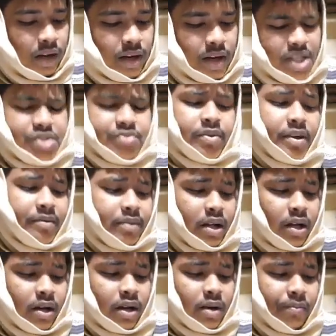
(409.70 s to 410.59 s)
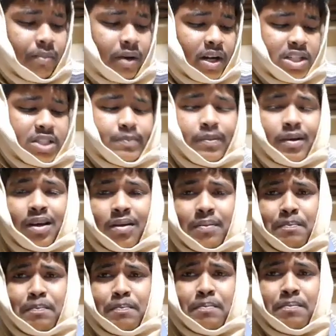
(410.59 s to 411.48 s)
Next we have the parts per
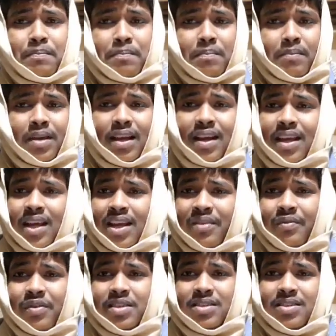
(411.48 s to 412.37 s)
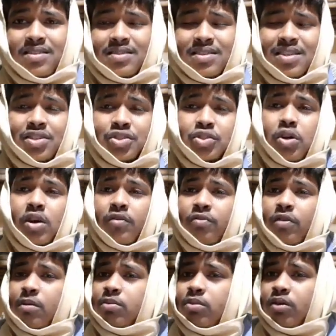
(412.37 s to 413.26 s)
million, which is in short
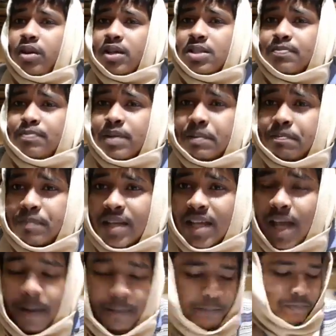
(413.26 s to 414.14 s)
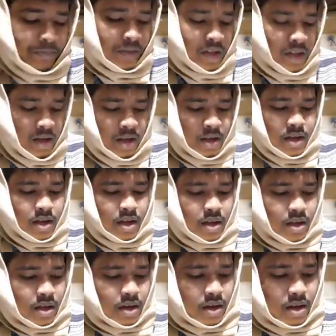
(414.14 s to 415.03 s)
form known as ppm.
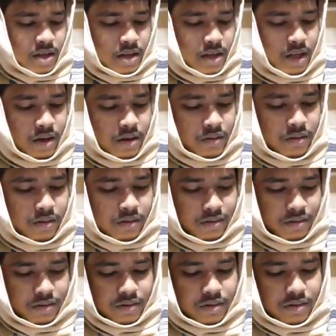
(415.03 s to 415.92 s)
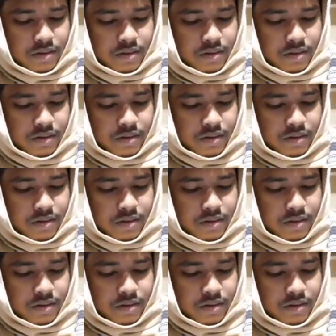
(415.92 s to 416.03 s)
Now